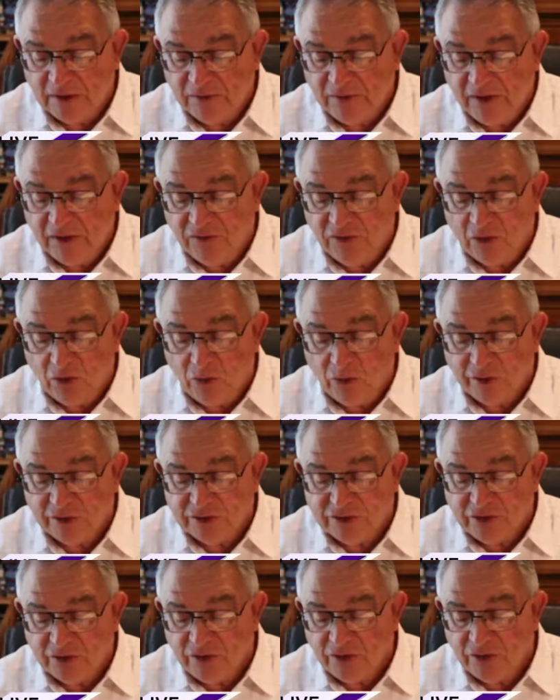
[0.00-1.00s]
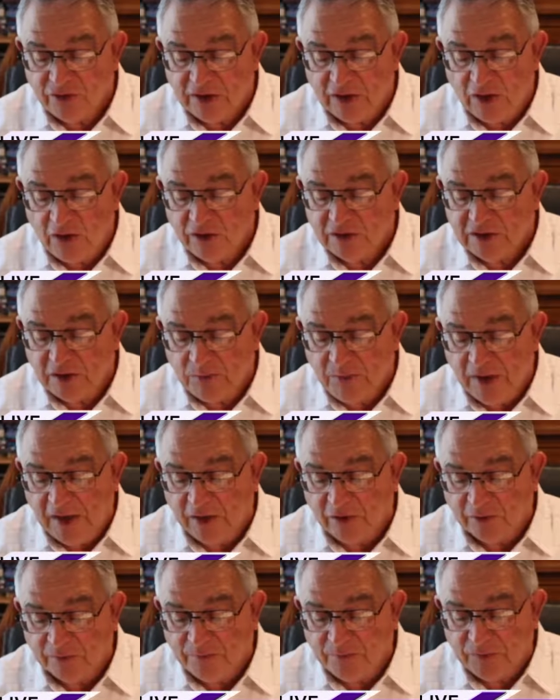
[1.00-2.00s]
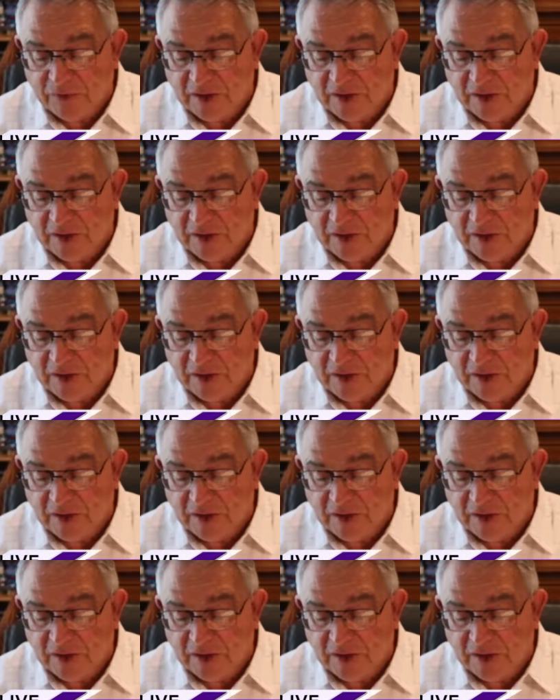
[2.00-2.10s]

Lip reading: Then the Lord turned and looked at Peter.